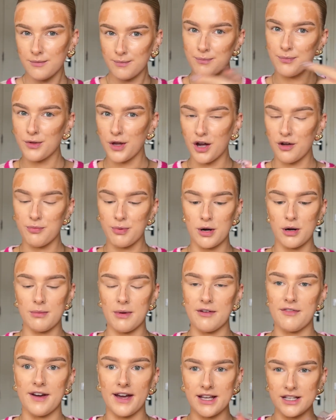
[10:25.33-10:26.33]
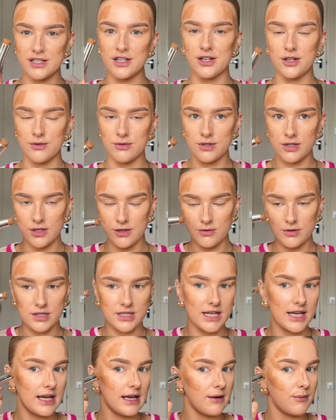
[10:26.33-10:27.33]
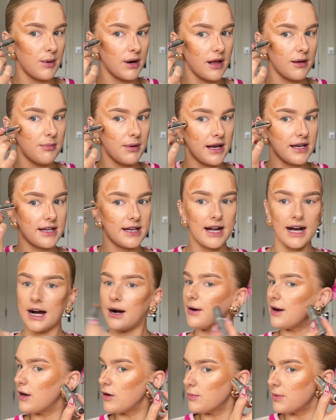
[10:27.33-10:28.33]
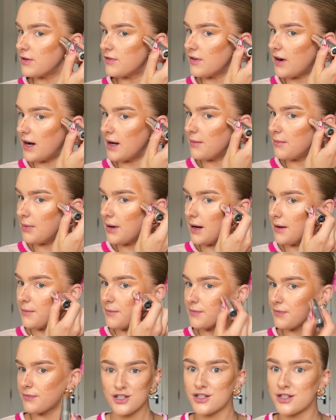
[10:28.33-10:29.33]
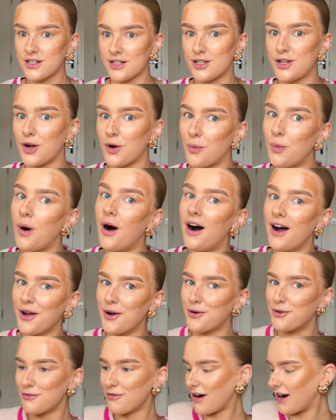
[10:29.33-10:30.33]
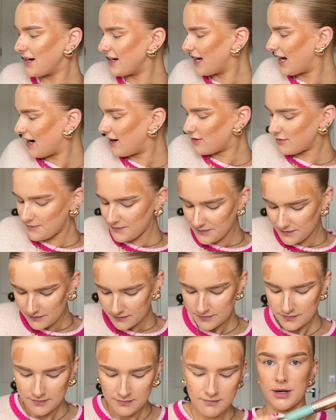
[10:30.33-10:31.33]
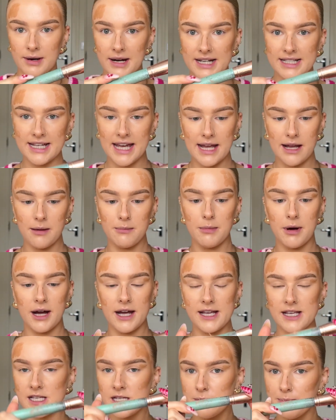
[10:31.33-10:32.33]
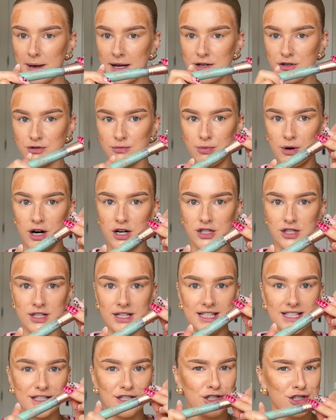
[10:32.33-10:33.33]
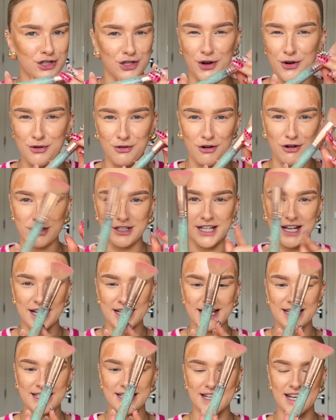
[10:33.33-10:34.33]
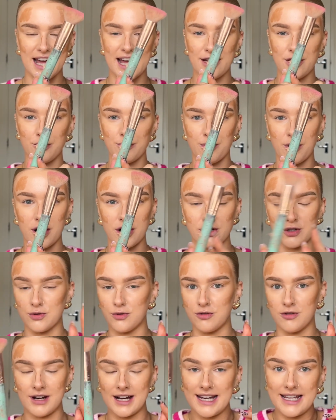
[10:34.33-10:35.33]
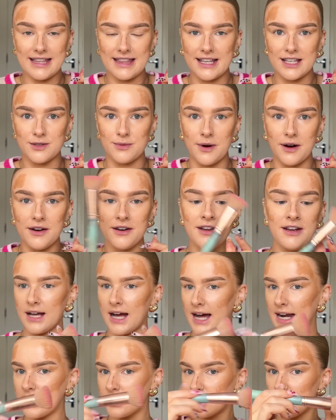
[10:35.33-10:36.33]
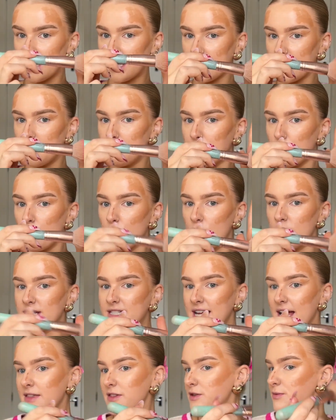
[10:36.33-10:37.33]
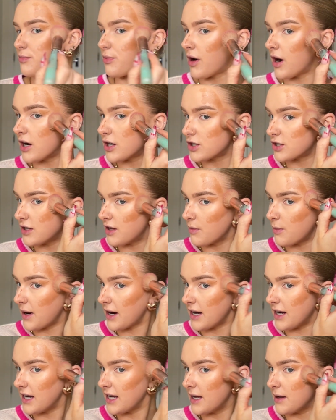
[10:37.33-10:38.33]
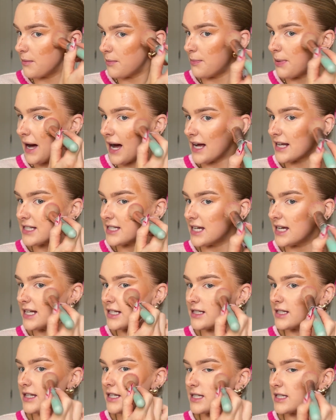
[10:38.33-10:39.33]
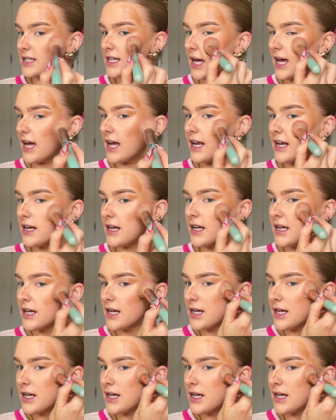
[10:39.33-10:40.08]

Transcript: that I've put it on my face, and you'll see when I blend it out it'll be fine, but she does look wild right now. I'm going to take my Spectrum brush that is so grotty. I need to get a new brush or clean this one, and it's like a more dense brush so that when I pat it into the skin